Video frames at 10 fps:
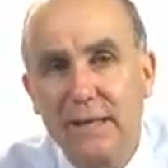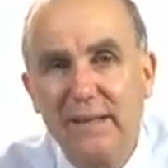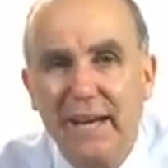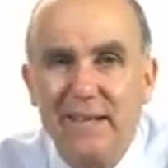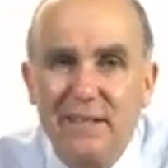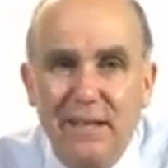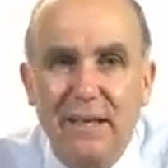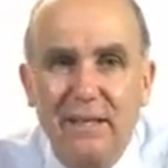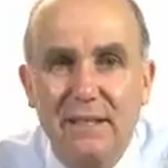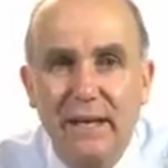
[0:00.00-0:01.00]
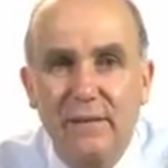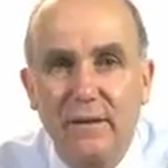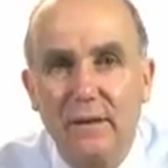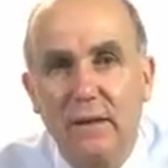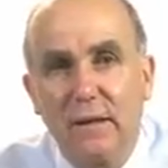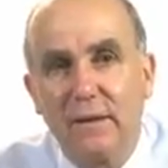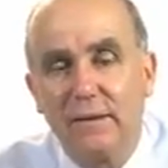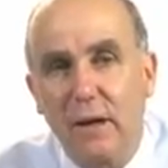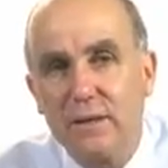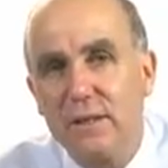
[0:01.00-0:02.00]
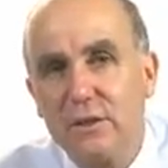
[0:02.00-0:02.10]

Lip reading: then to the extent that those